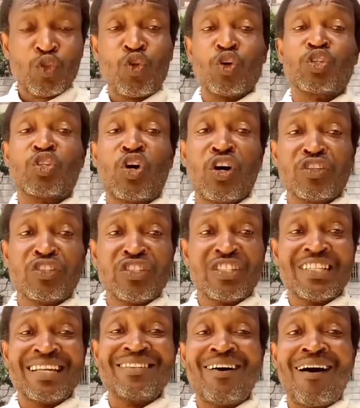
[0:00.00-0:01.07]
those
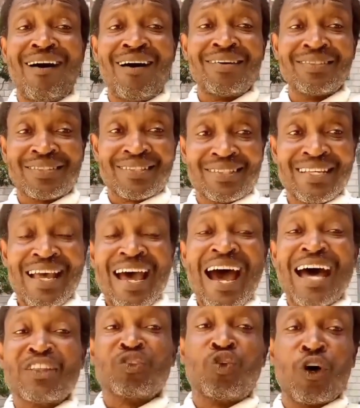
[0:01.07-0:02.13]
cousins and aunts
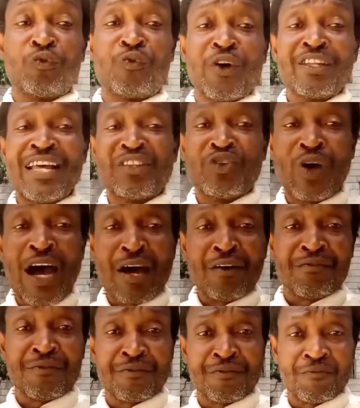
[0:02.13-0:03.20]
and good friends that you
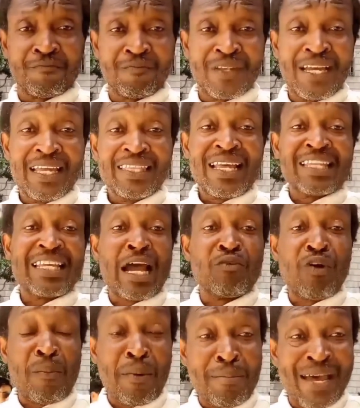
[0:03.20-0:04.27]
have that
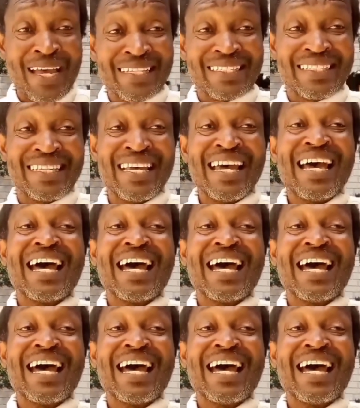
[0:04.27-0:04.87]
are reprobates,